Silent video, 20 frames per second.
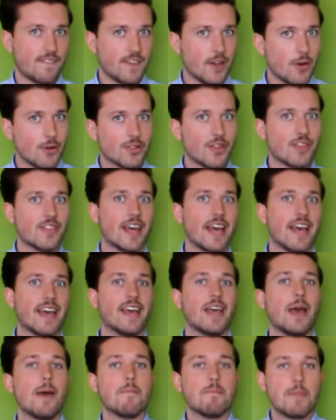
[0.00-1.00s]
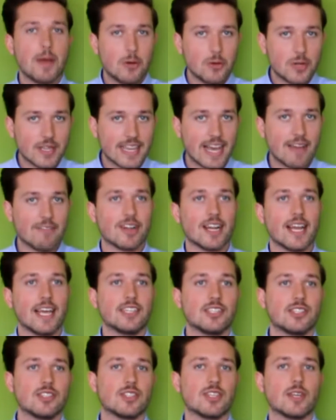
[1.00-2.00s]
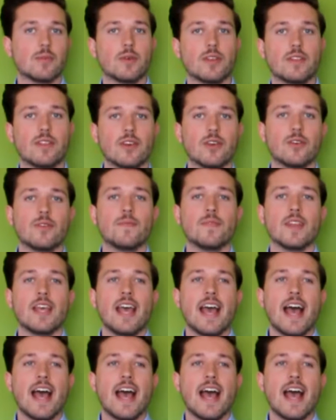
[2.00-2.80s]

feel that they're building that relationship with you.